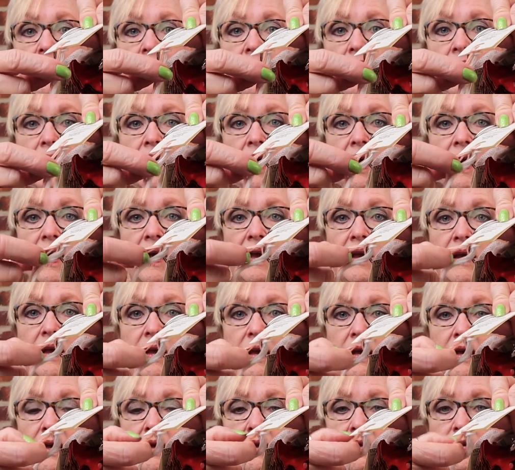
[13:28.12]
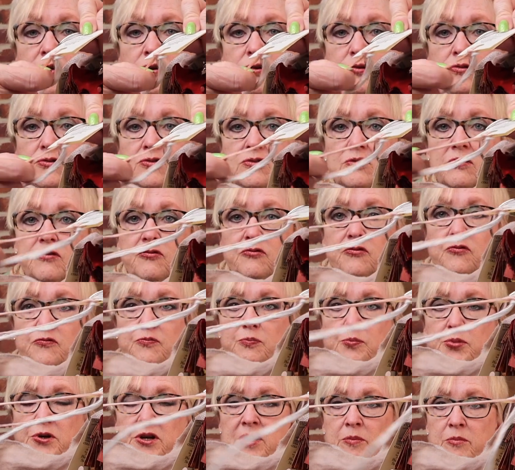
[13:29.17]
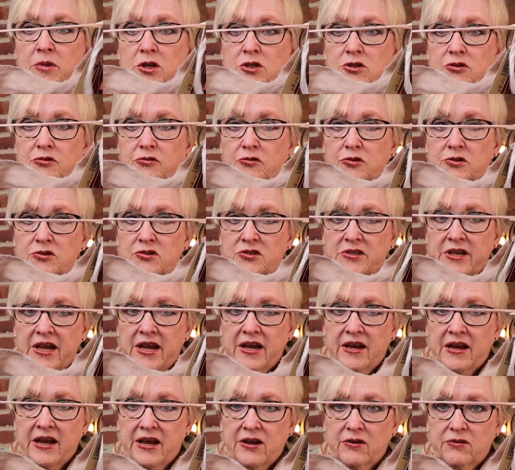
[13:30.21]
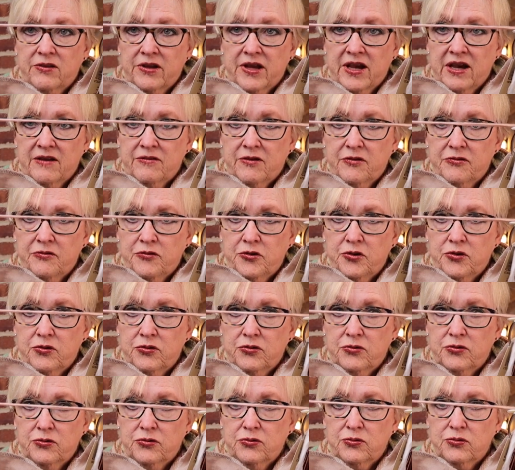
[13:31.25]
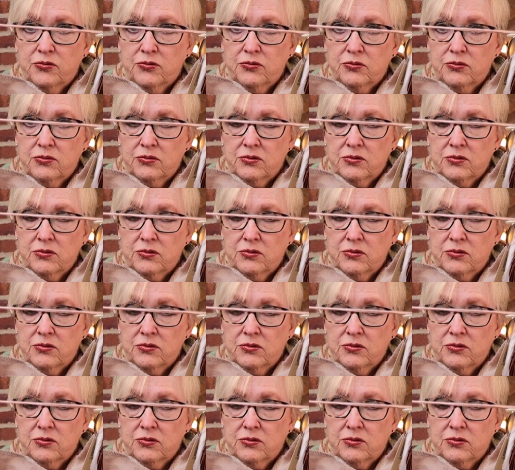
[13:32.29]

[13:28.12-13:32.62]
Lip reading: I used pretty much a full skein. I only have a few